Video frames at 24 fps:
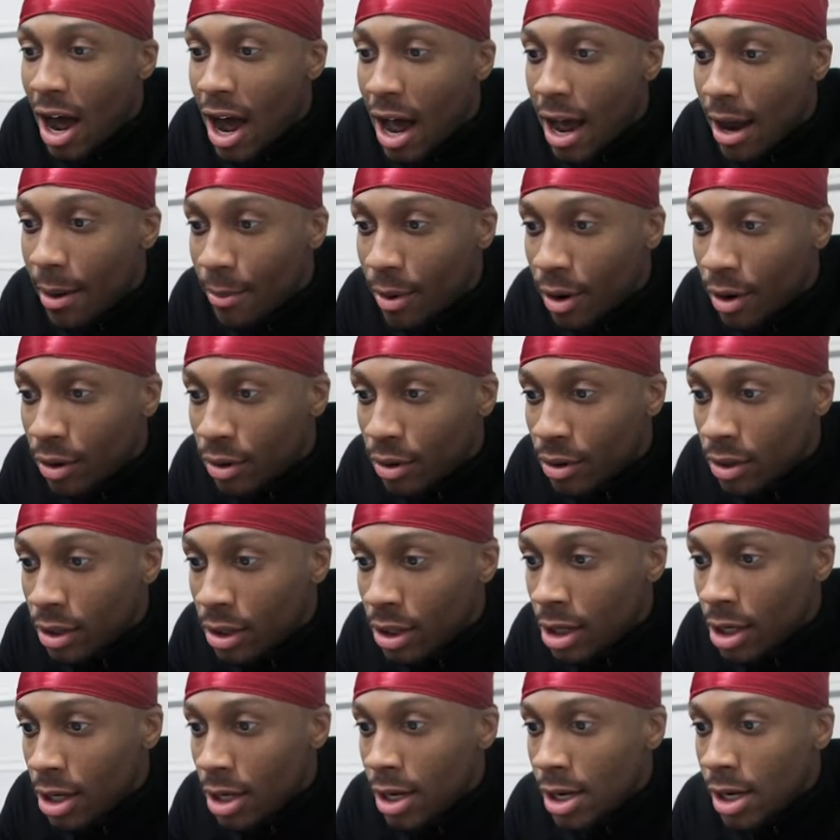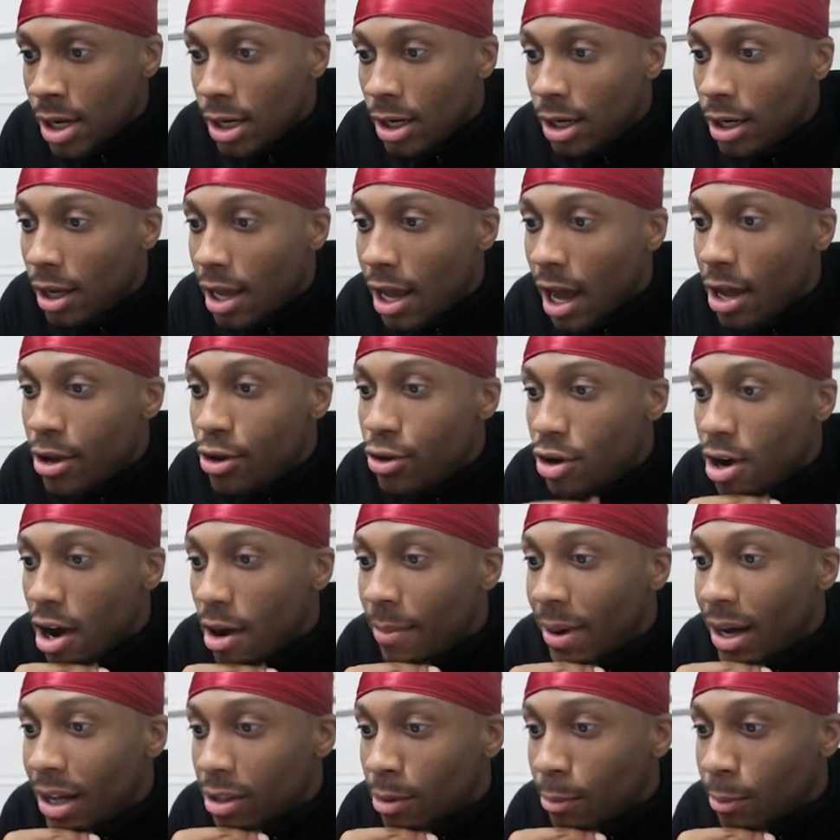high, bro. Look how you
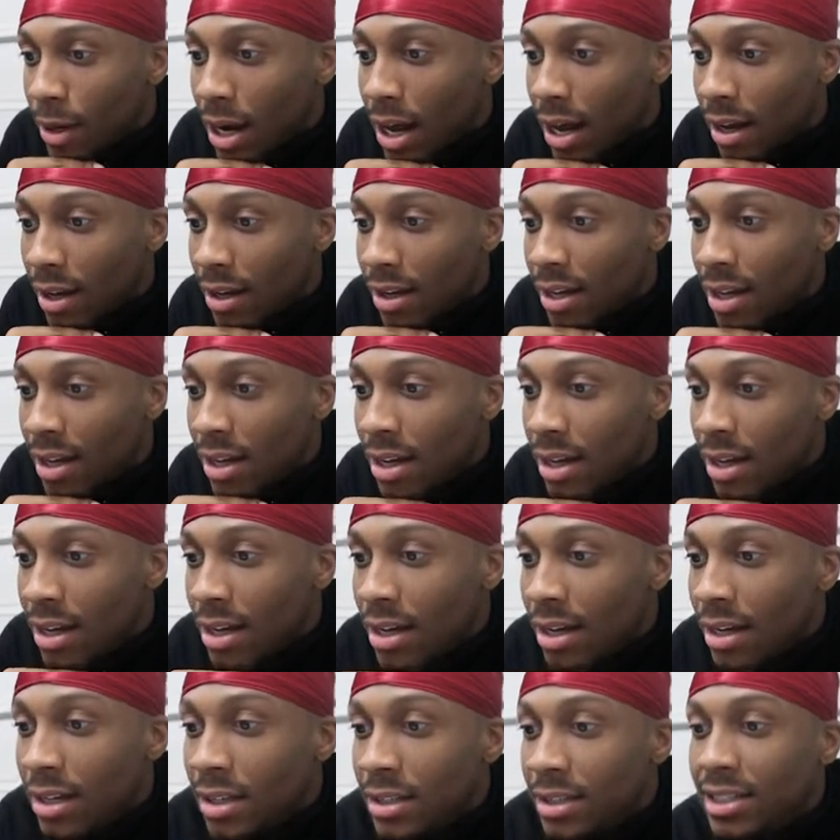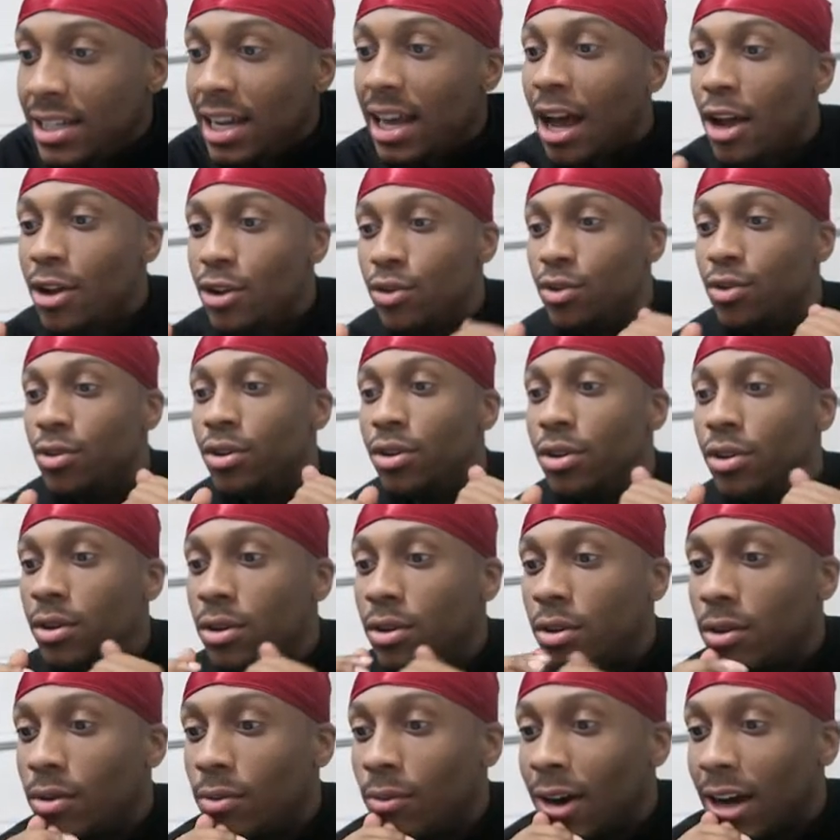come out the block. See how you,
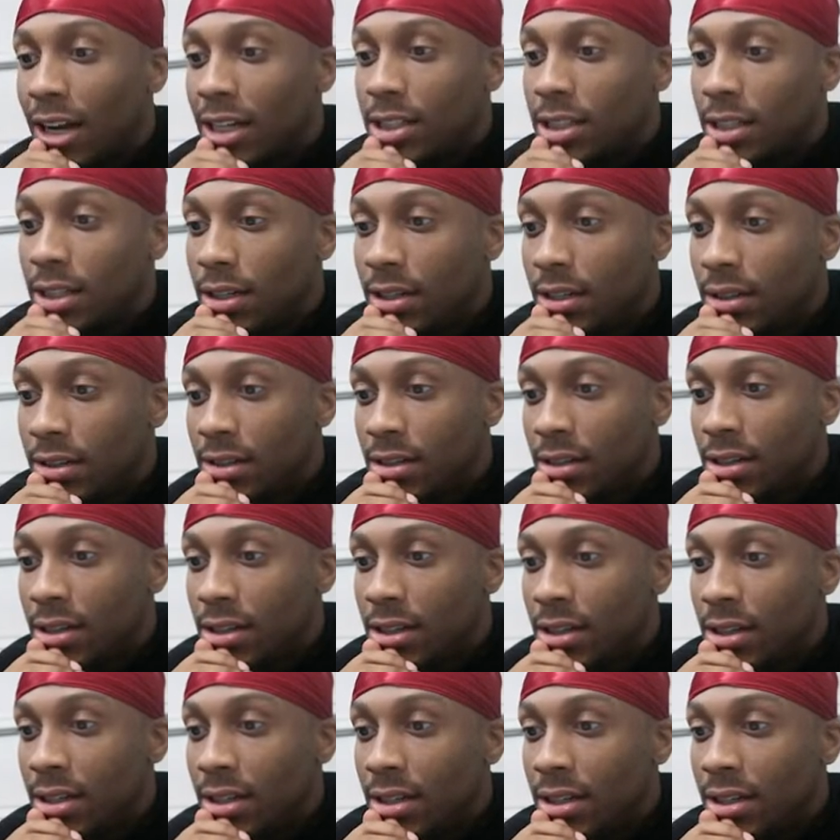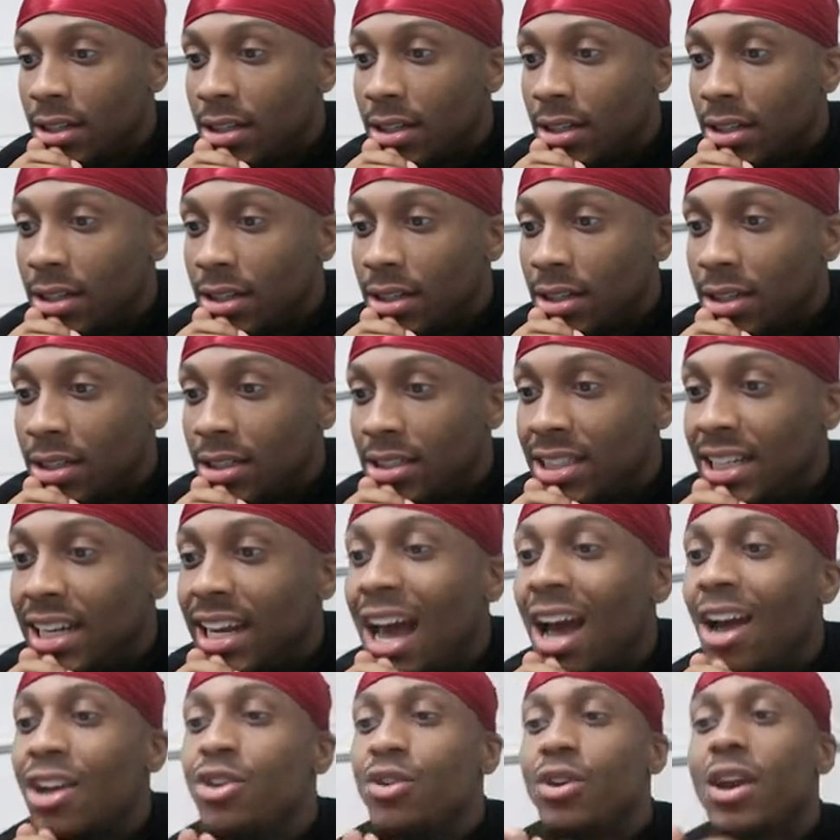watch.
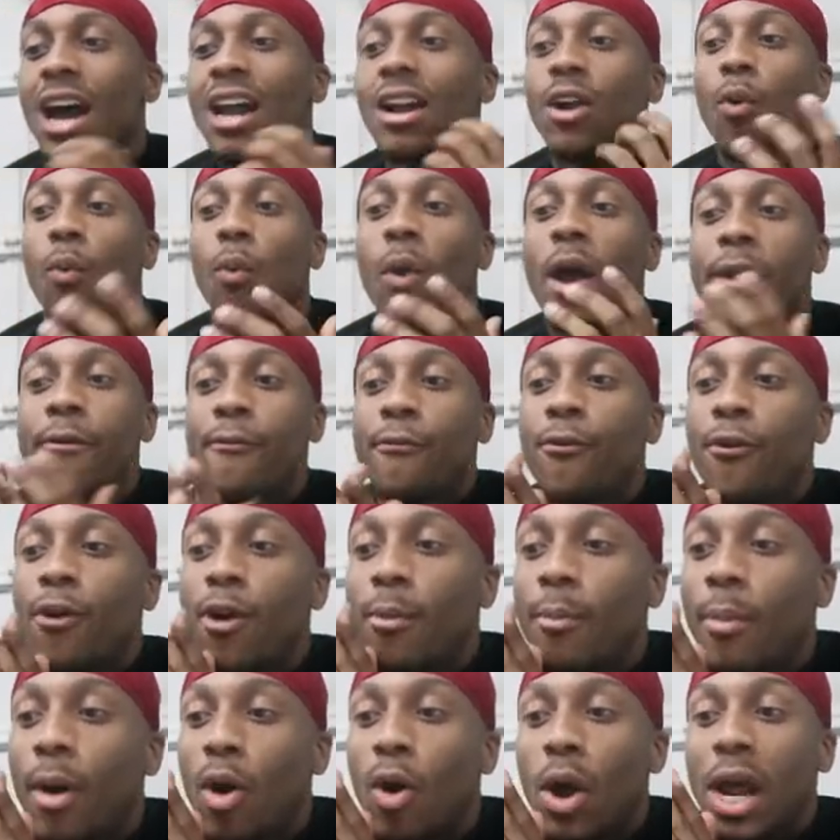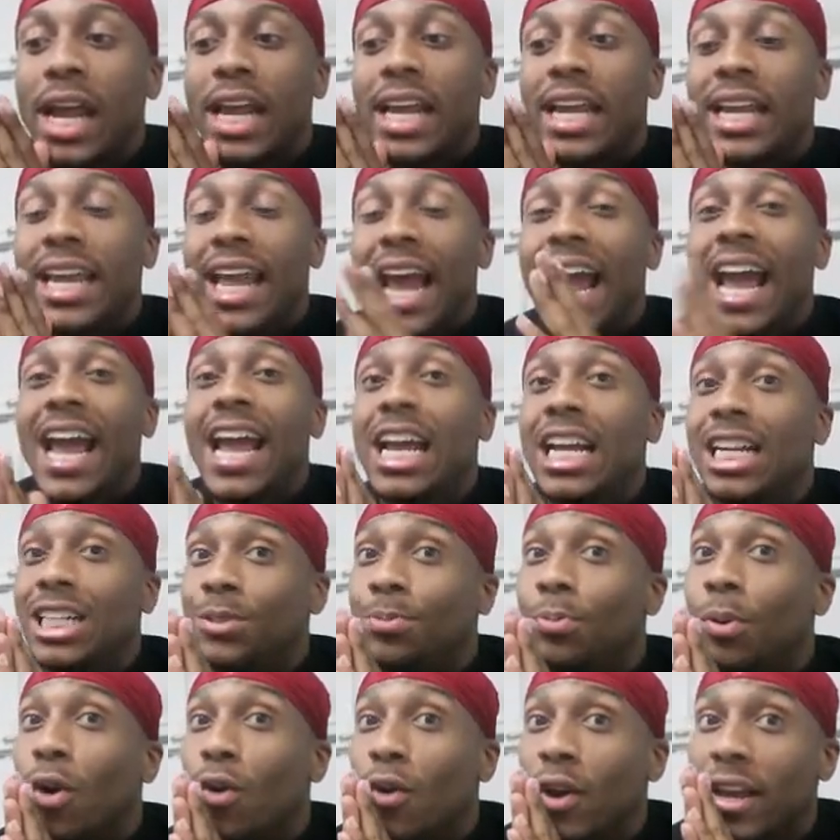See how you kind of wait for him, bro?
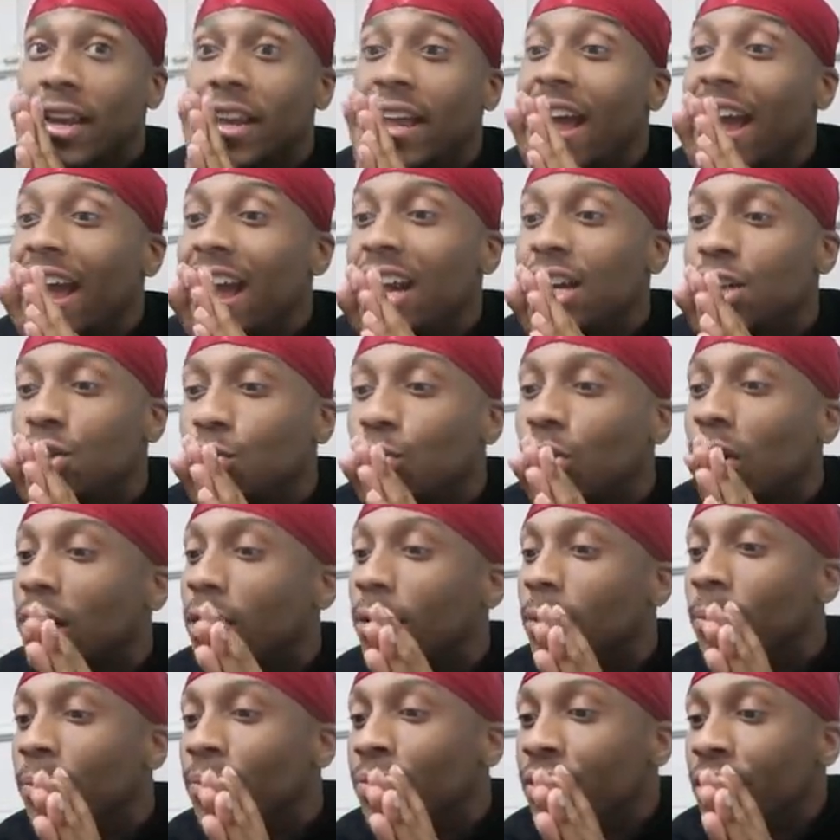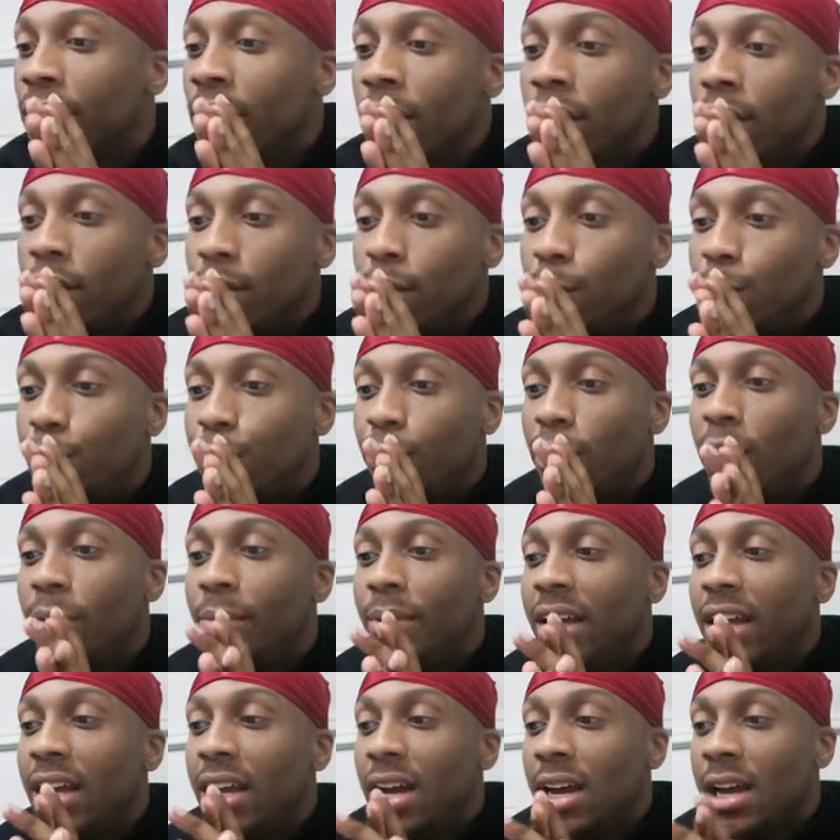Engage, bro. Engage with him. You feel
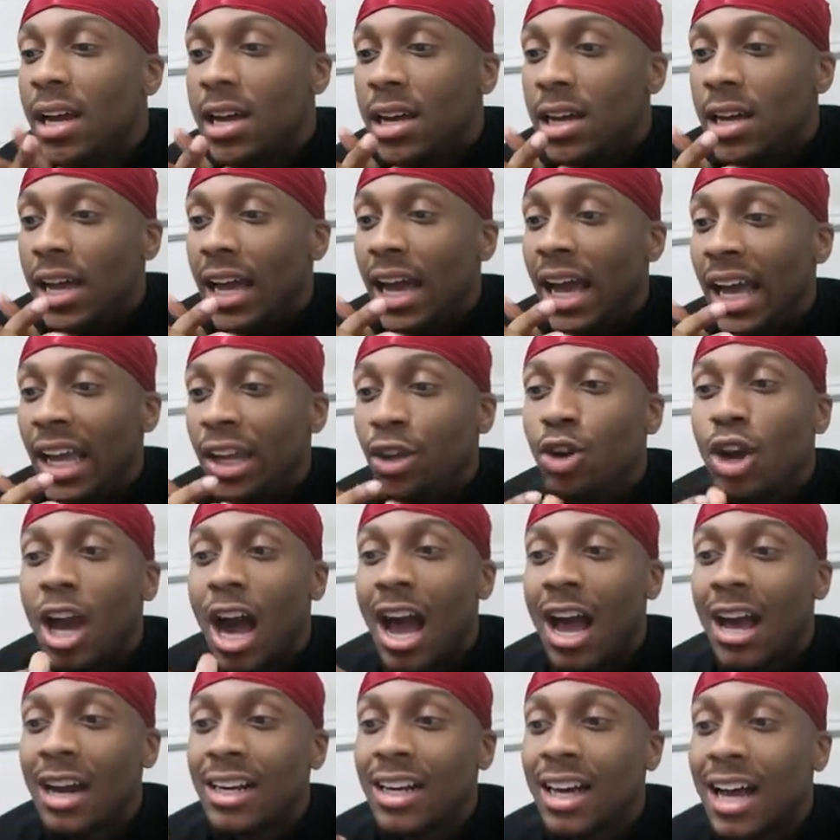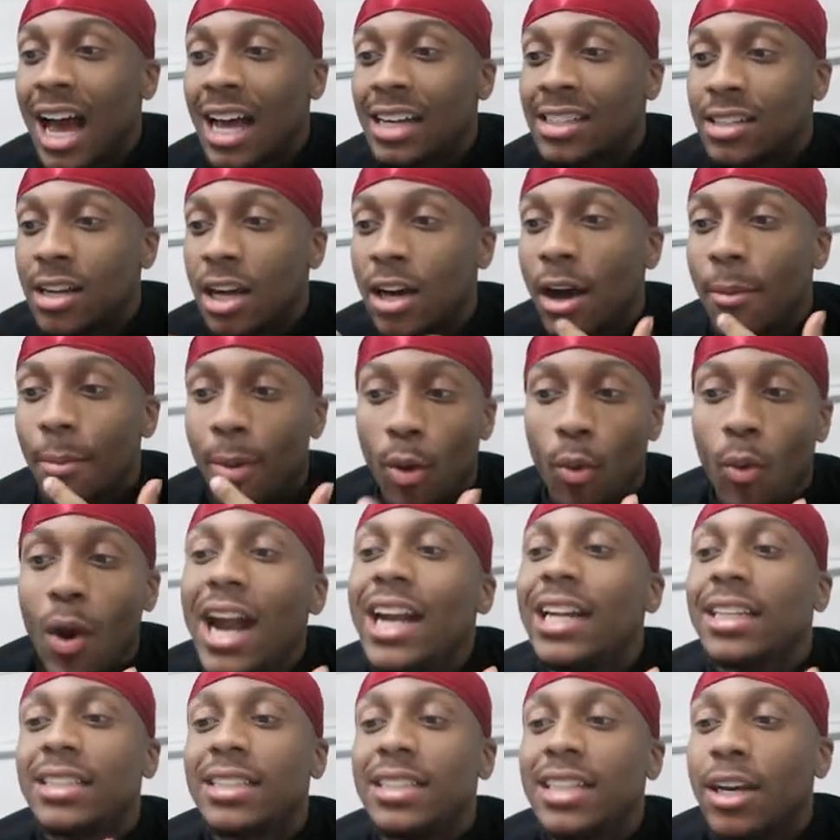me? And you kind of got stuck up, but
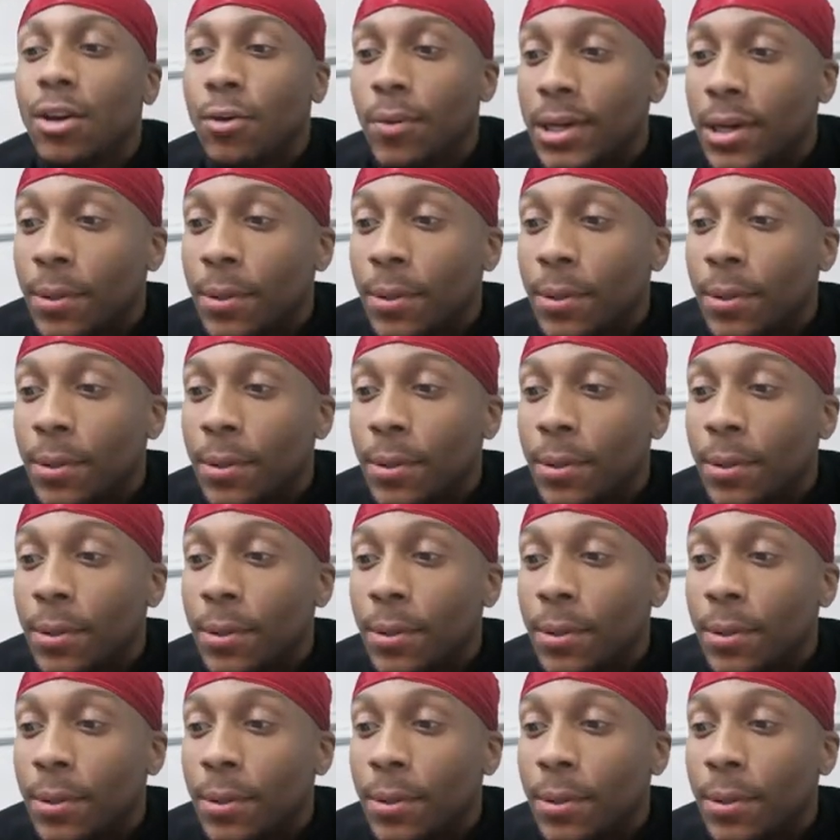way to stick